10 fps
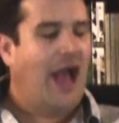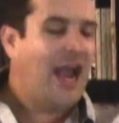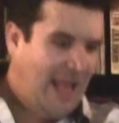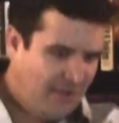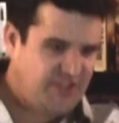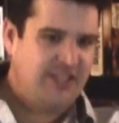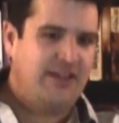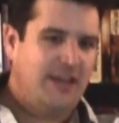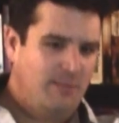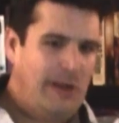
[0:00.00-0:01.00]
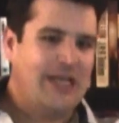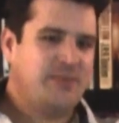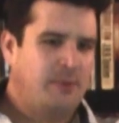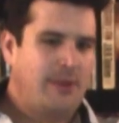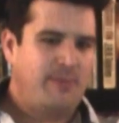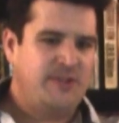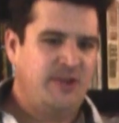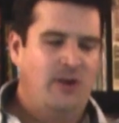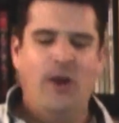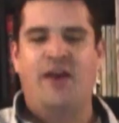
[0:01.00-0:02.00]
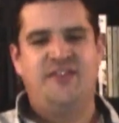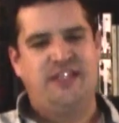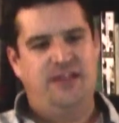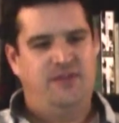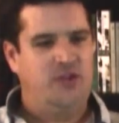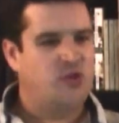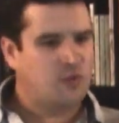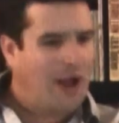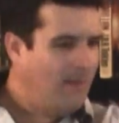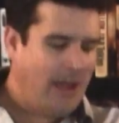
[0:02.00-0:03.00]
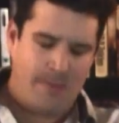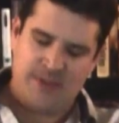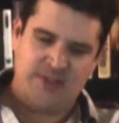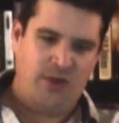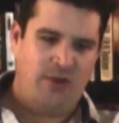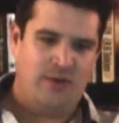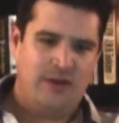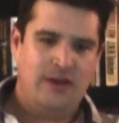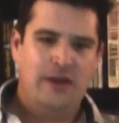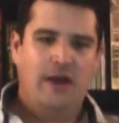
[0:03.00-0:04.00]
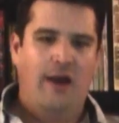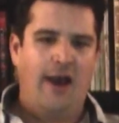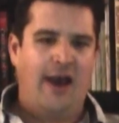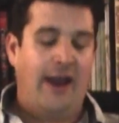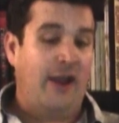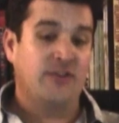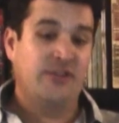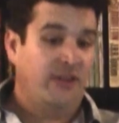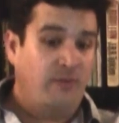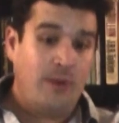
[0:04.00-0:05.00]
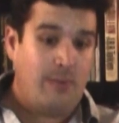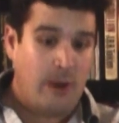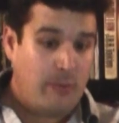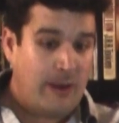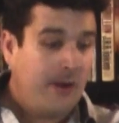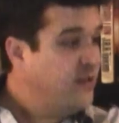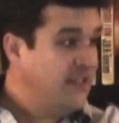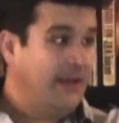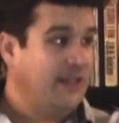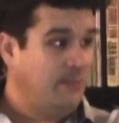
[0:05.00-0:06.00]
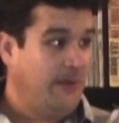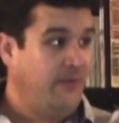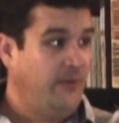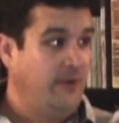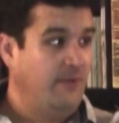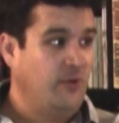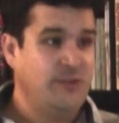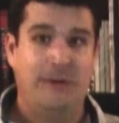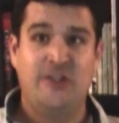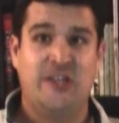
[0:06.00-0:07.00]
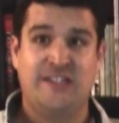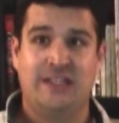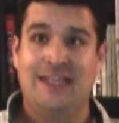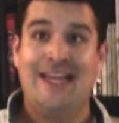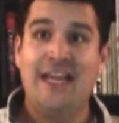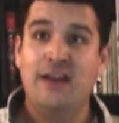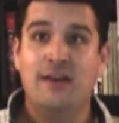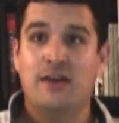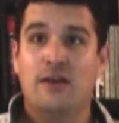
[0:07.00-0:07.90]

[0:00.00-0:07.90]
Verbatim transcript: I have seen the Kim Possible episode. I've seen the Futurama episode. Uh, I also love We Bare Bears that has Bigfoot, voiced by Jason Lee.